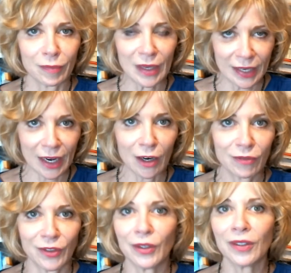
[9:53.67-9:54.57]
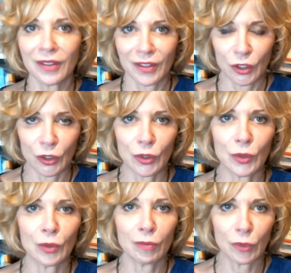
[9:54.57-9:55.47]
be careful,
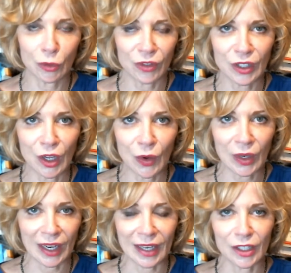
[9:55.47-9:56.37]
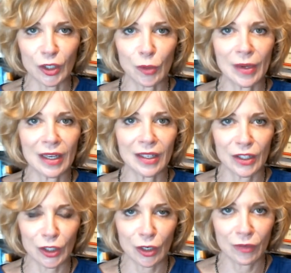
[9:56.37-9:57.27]
to move slowly, to be
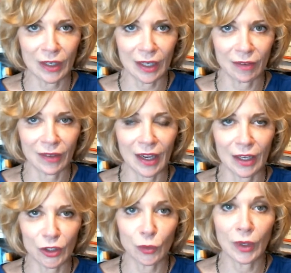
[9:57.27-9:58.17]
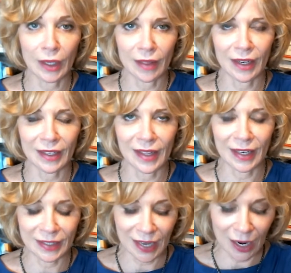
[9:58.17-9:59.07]
conservative, and to really think
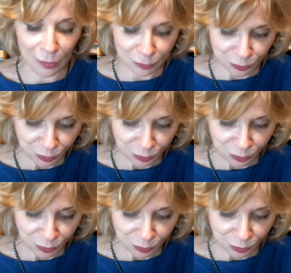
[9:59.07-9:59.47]
things out.